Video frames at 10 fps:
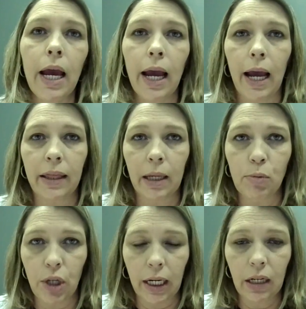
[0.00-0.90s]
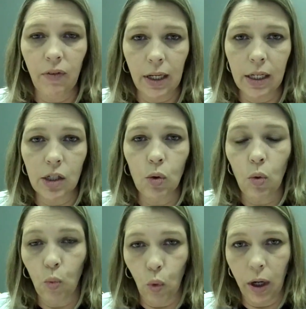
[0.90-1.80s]
And the objective is
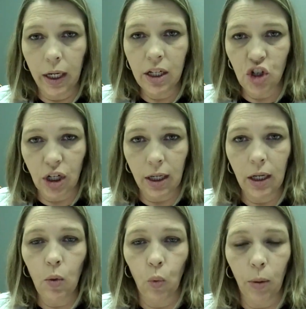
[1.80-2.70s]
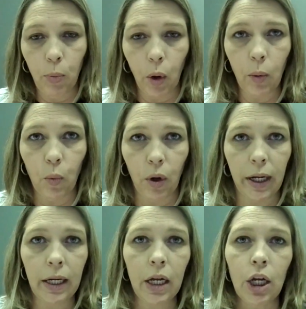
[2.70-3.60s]
1G
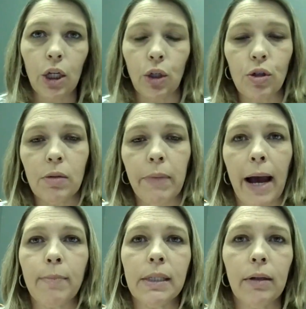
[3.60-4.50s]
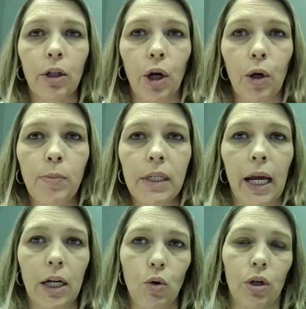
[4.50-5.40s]
1.1, use maps and globes
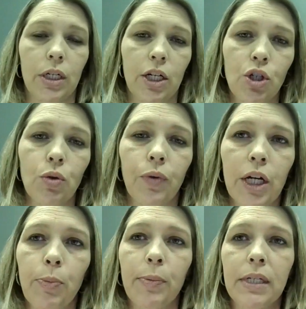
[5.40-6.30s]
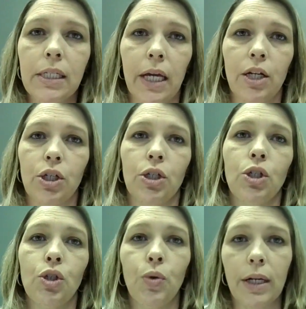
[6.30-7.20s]
and or digital representations
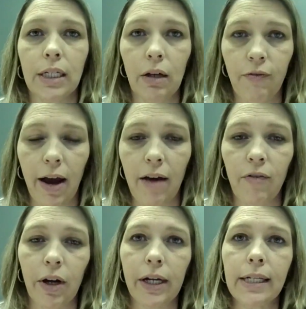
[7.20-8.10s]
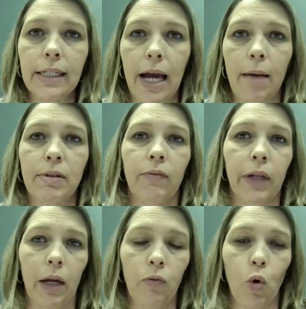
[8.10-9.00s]
to identify various types of
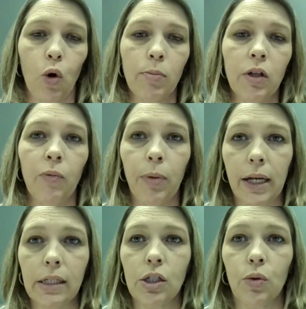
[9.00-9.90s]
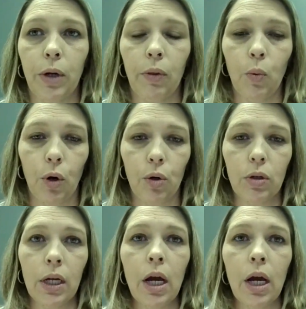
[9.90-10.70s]
landforms of places around the world.